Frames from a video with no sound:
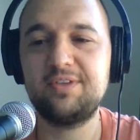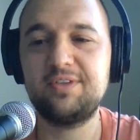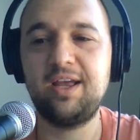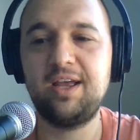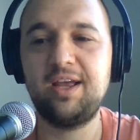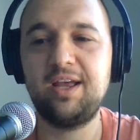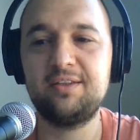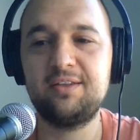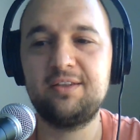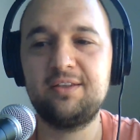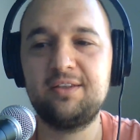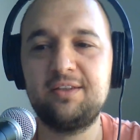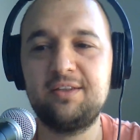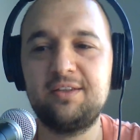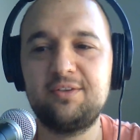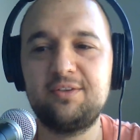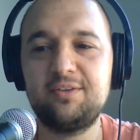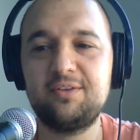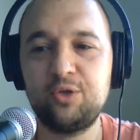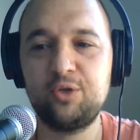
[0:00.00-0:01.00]
and
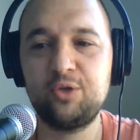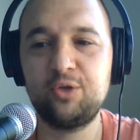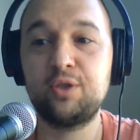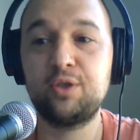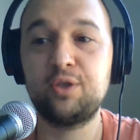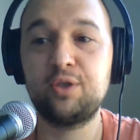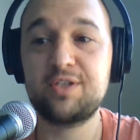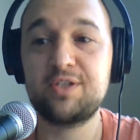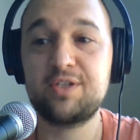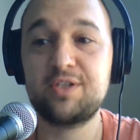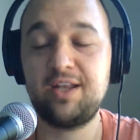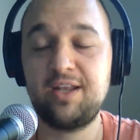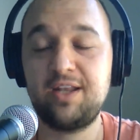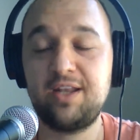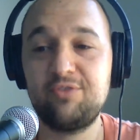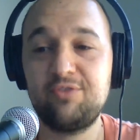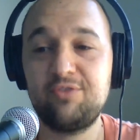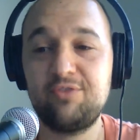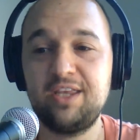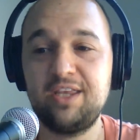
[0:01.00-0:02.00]
try to understand
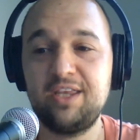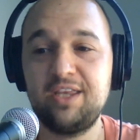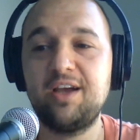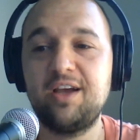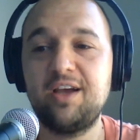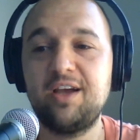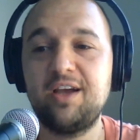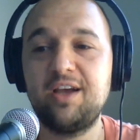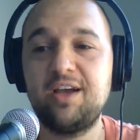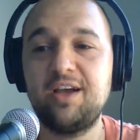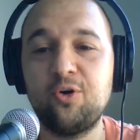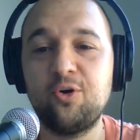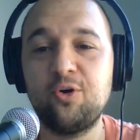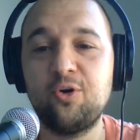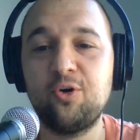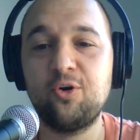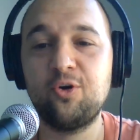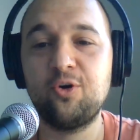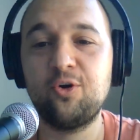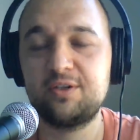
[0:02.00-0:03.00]
everything and all the
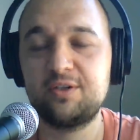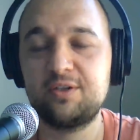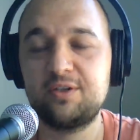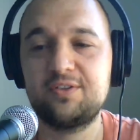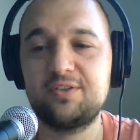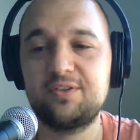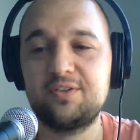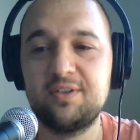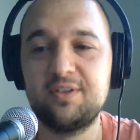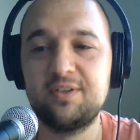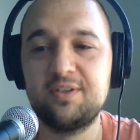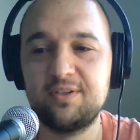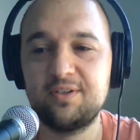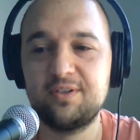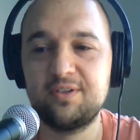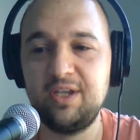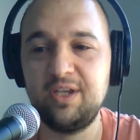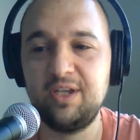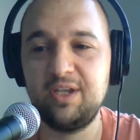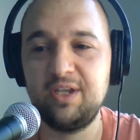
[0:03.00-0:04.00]
others
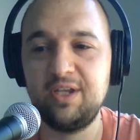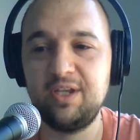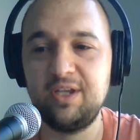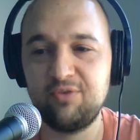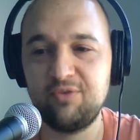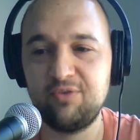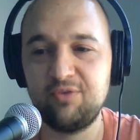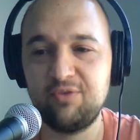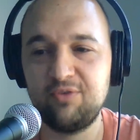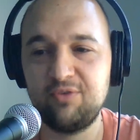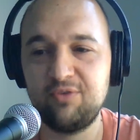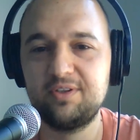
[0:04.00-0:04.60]
involved.